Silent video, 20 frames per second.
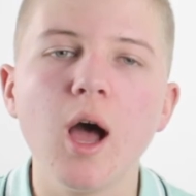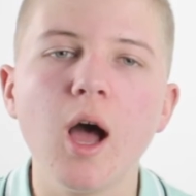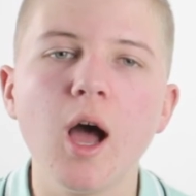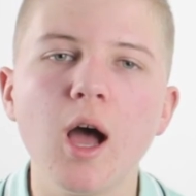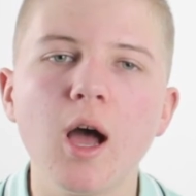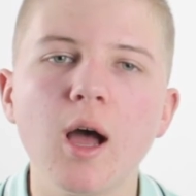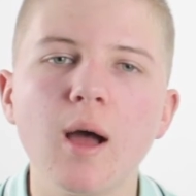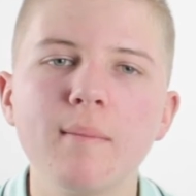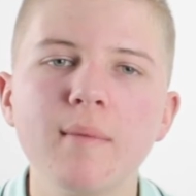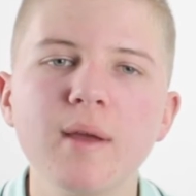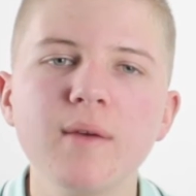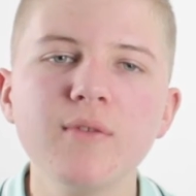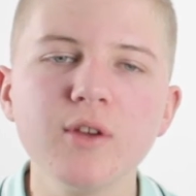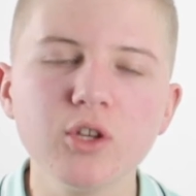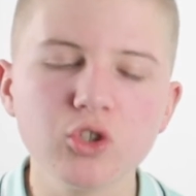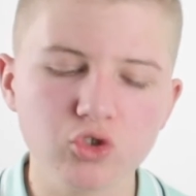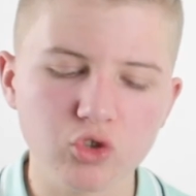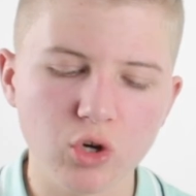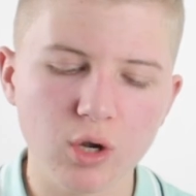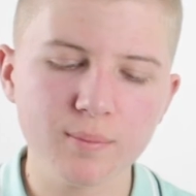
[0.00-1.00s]
Um, if
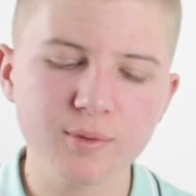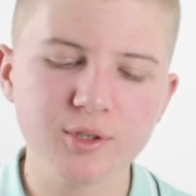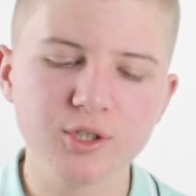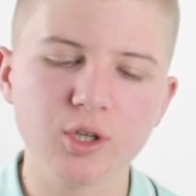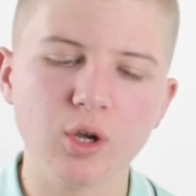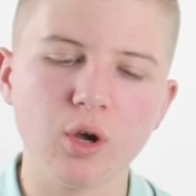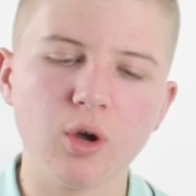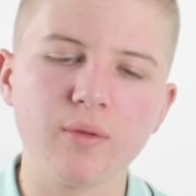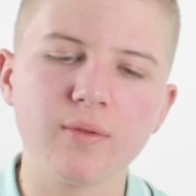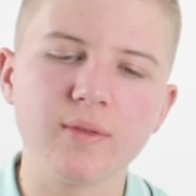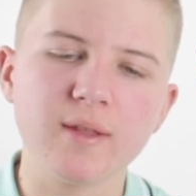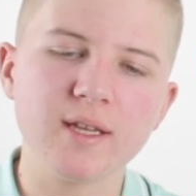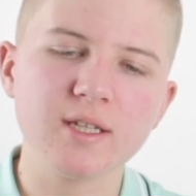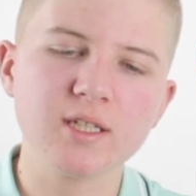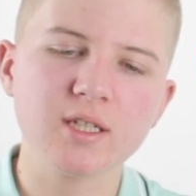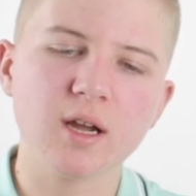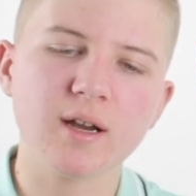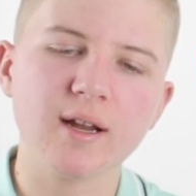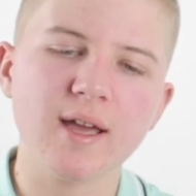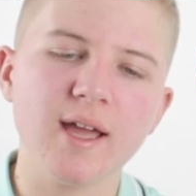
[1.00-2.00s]
it drops on these
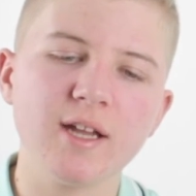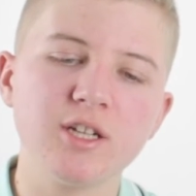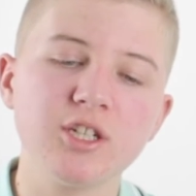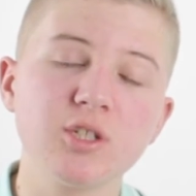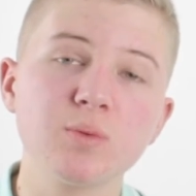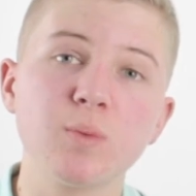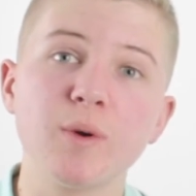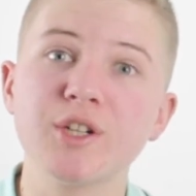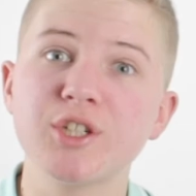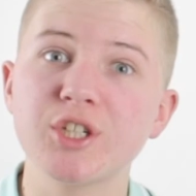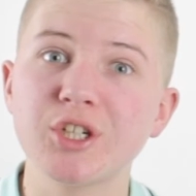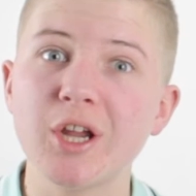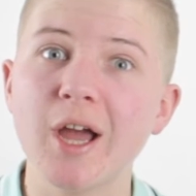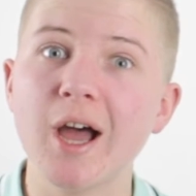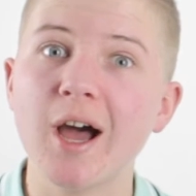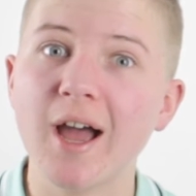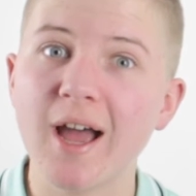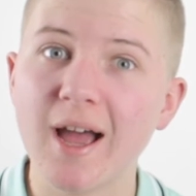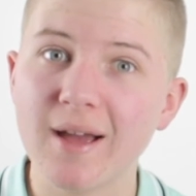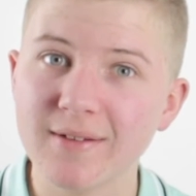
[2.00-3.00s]
kind of edges, which
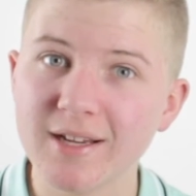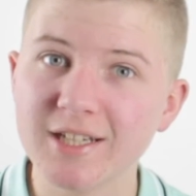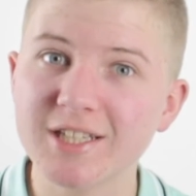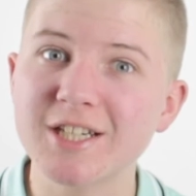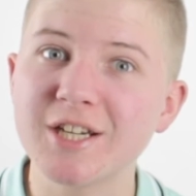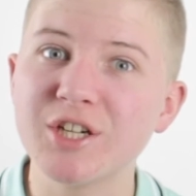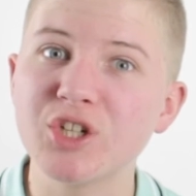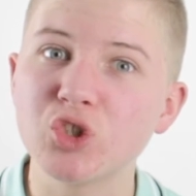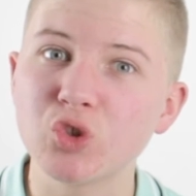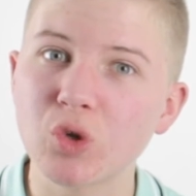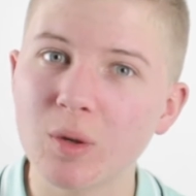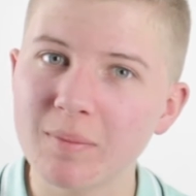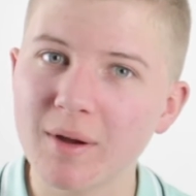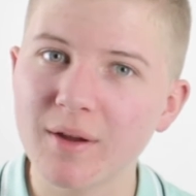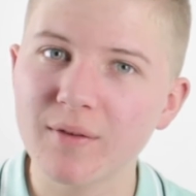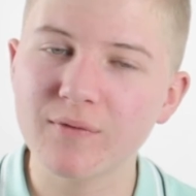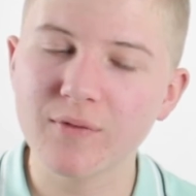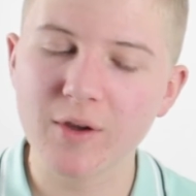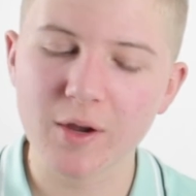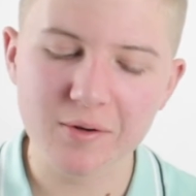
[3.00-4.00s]
I have actually dropped
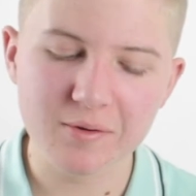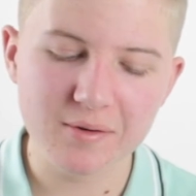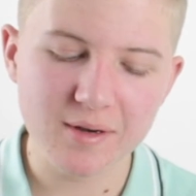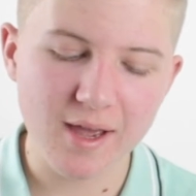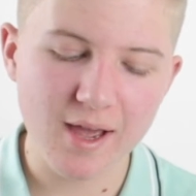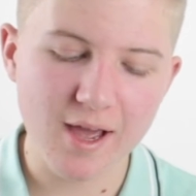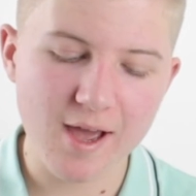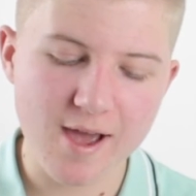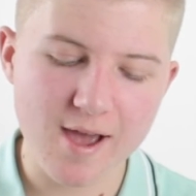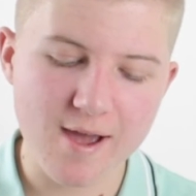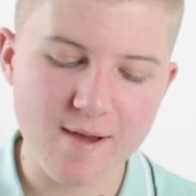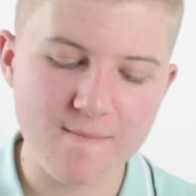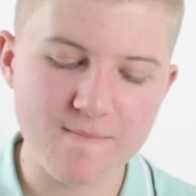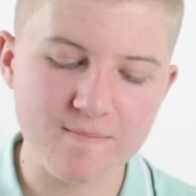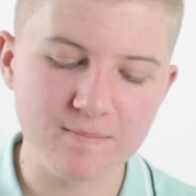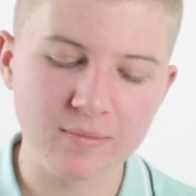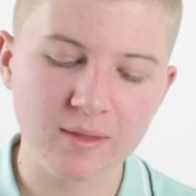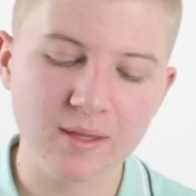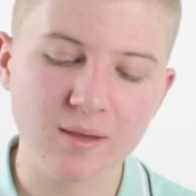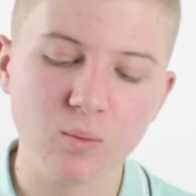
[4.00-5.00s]
my phone
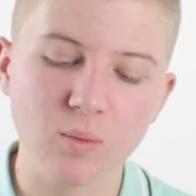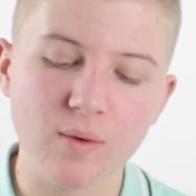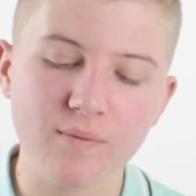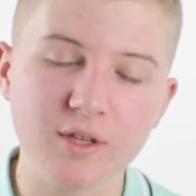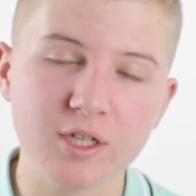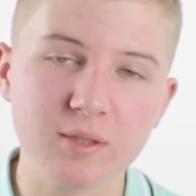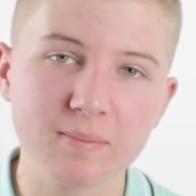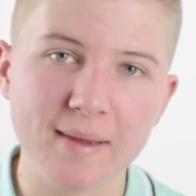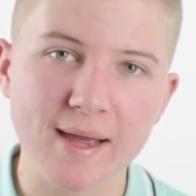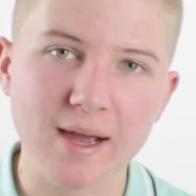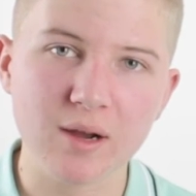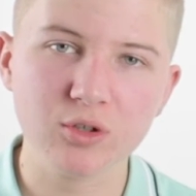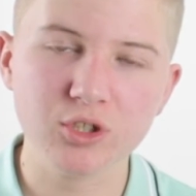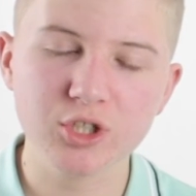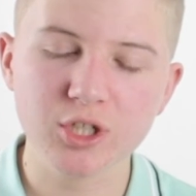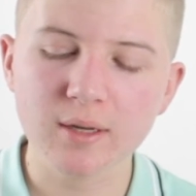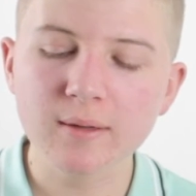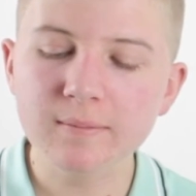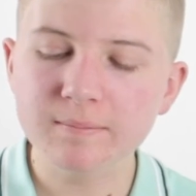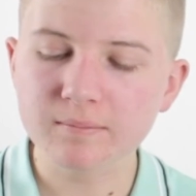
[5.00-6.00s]
um, with this
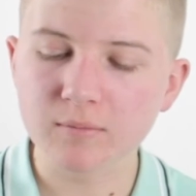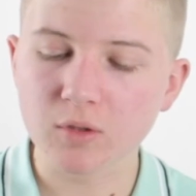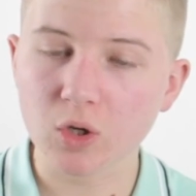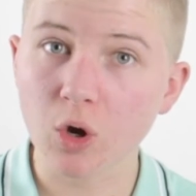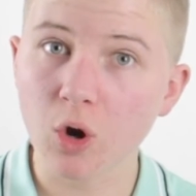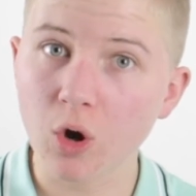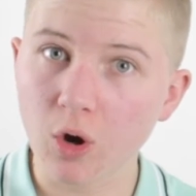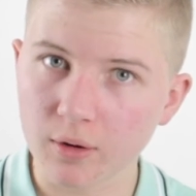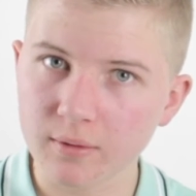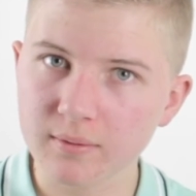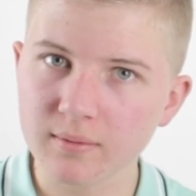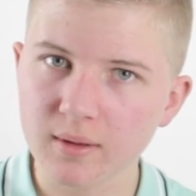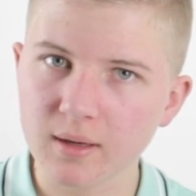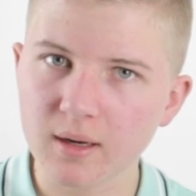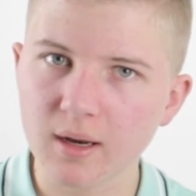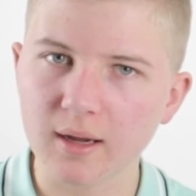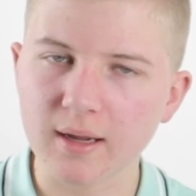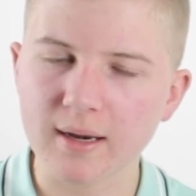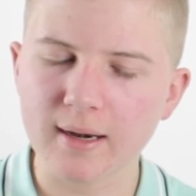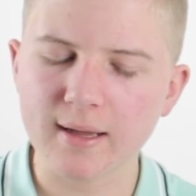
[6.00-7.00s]
pouch on,
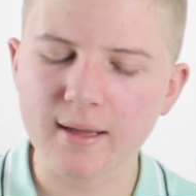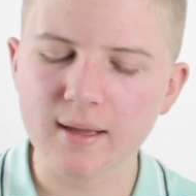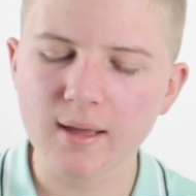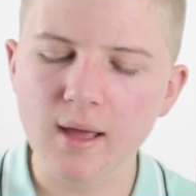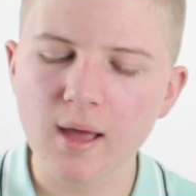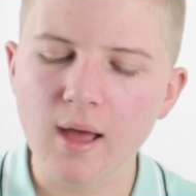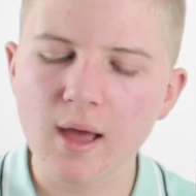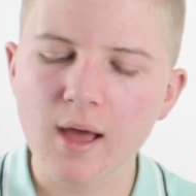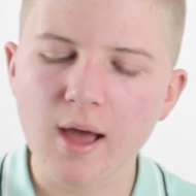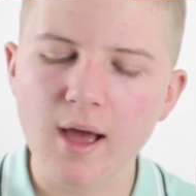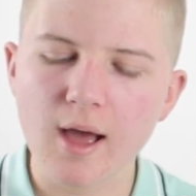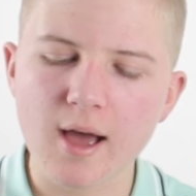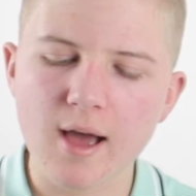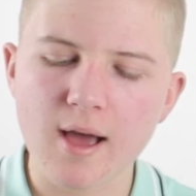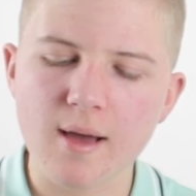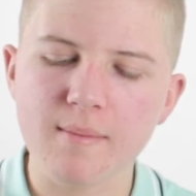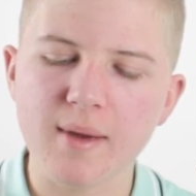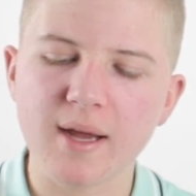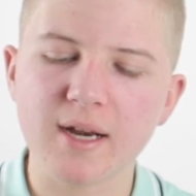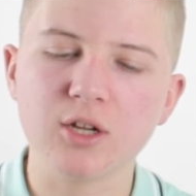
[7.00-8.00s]
luckily,
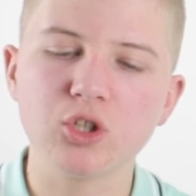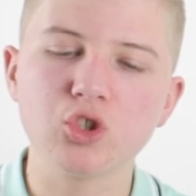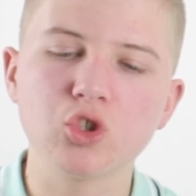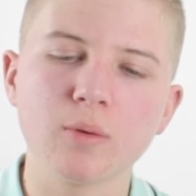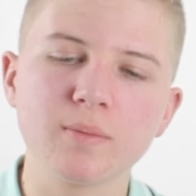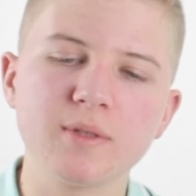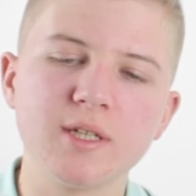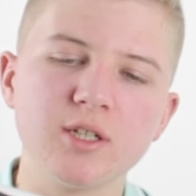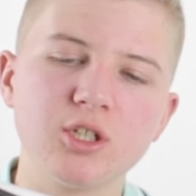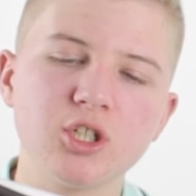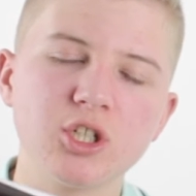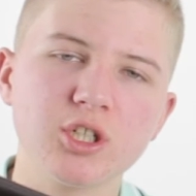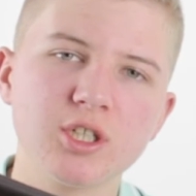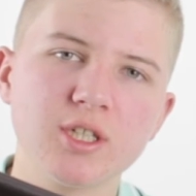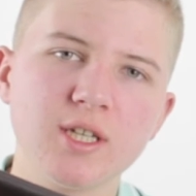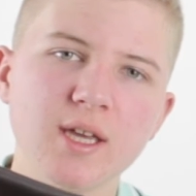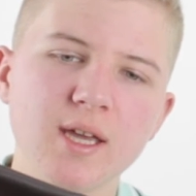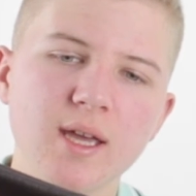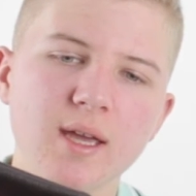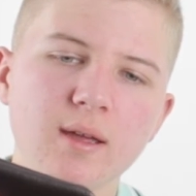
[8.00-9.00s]
um, and I dropped it
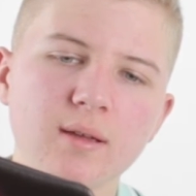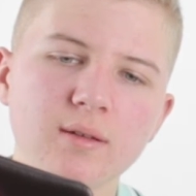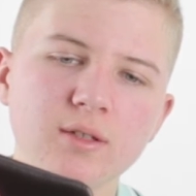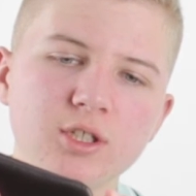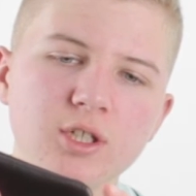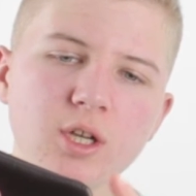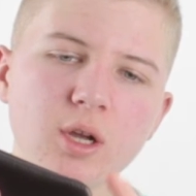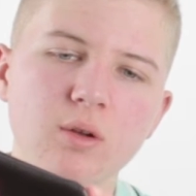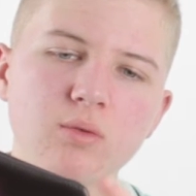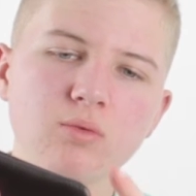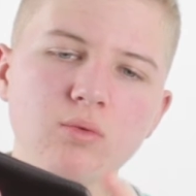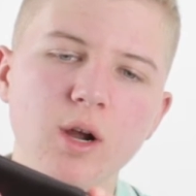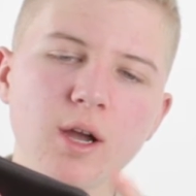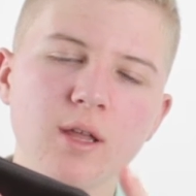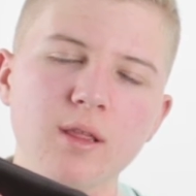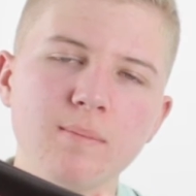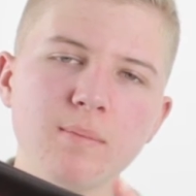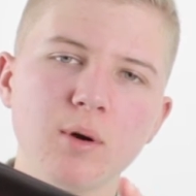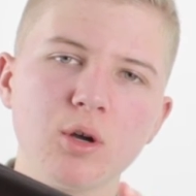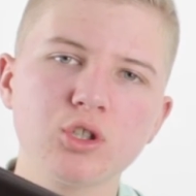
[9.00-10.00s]
just here, so right
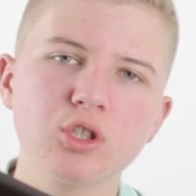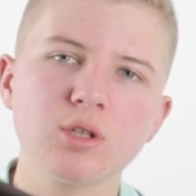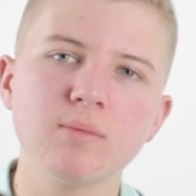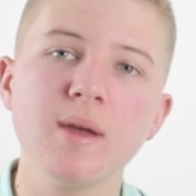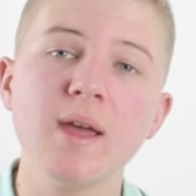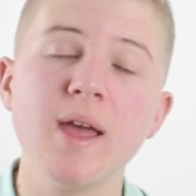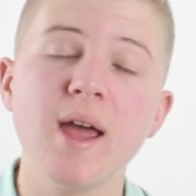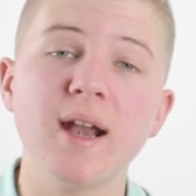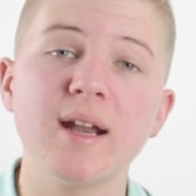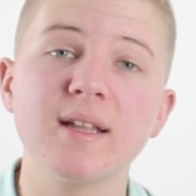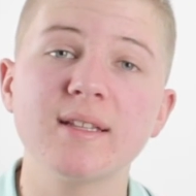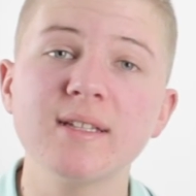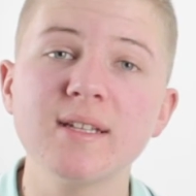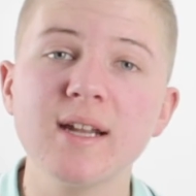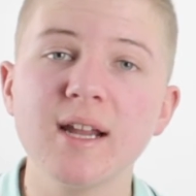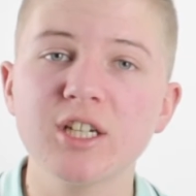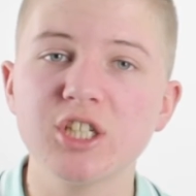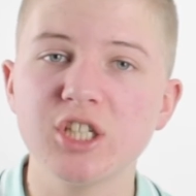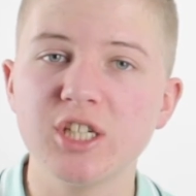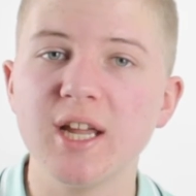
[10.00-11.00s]
at the bottom, and it did
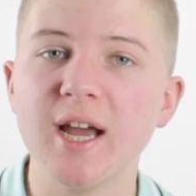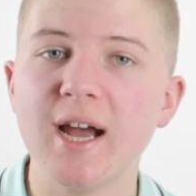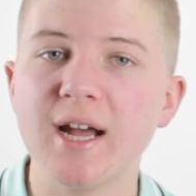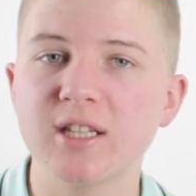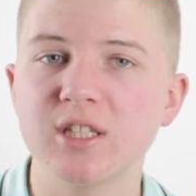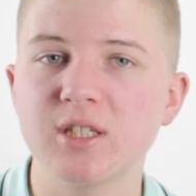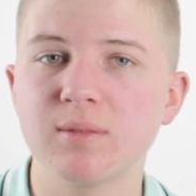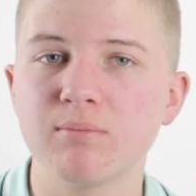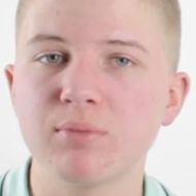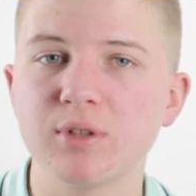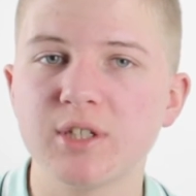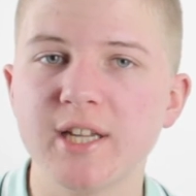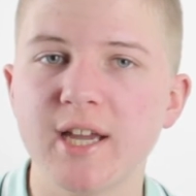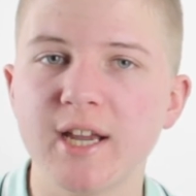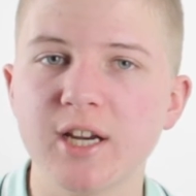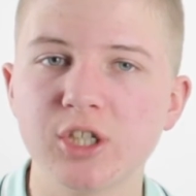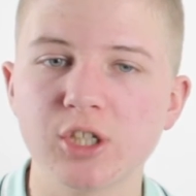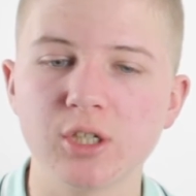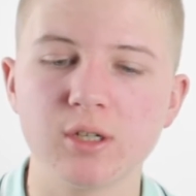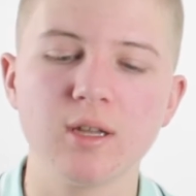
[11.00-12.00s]
actually add some
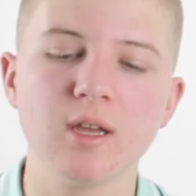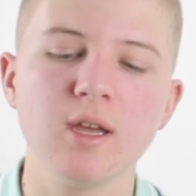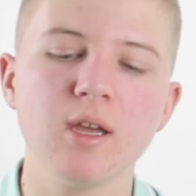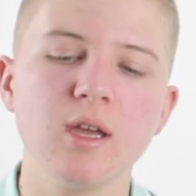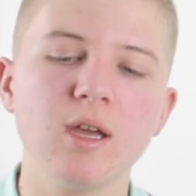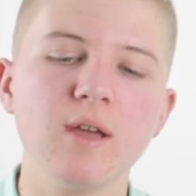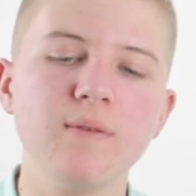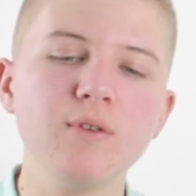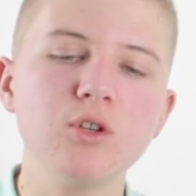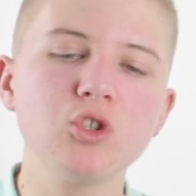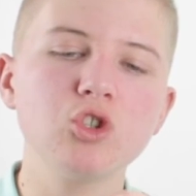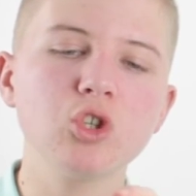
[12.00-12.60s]
protection. If you